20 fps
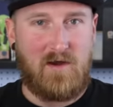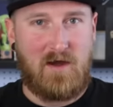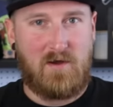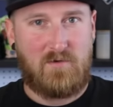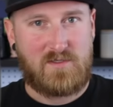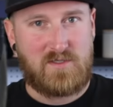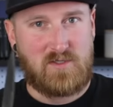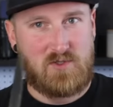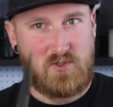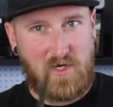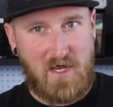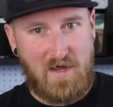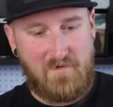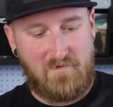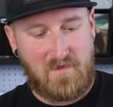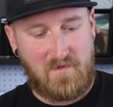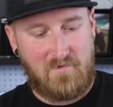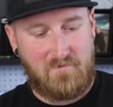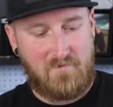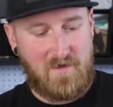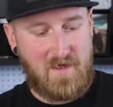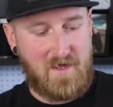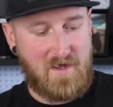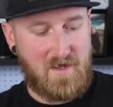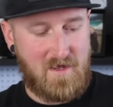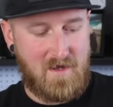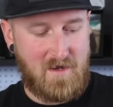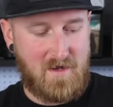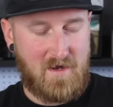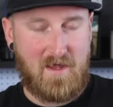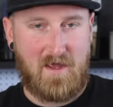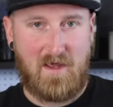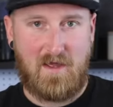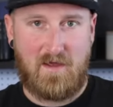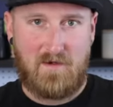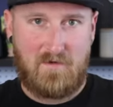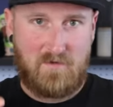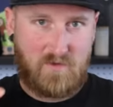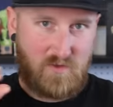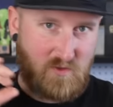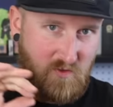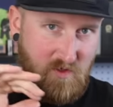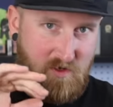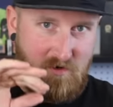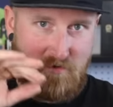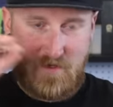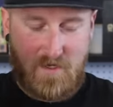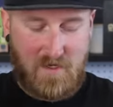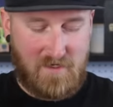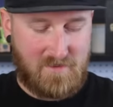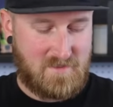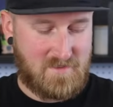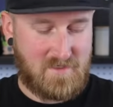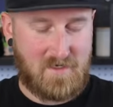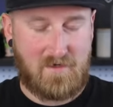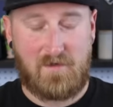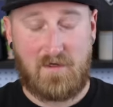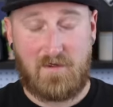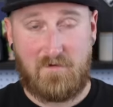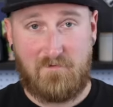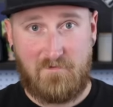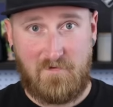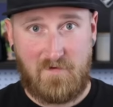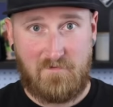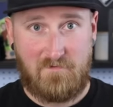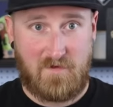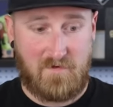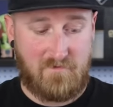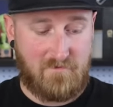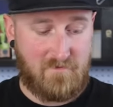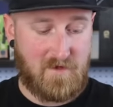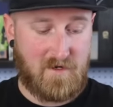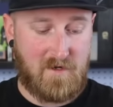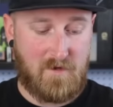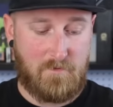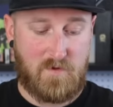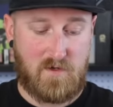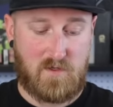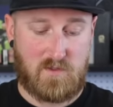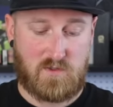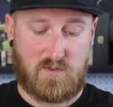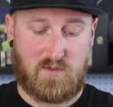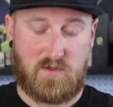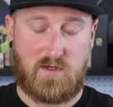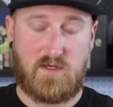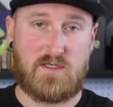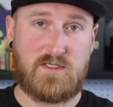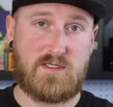I was driving the van and the drone got stuck like 50 feet up in a tree.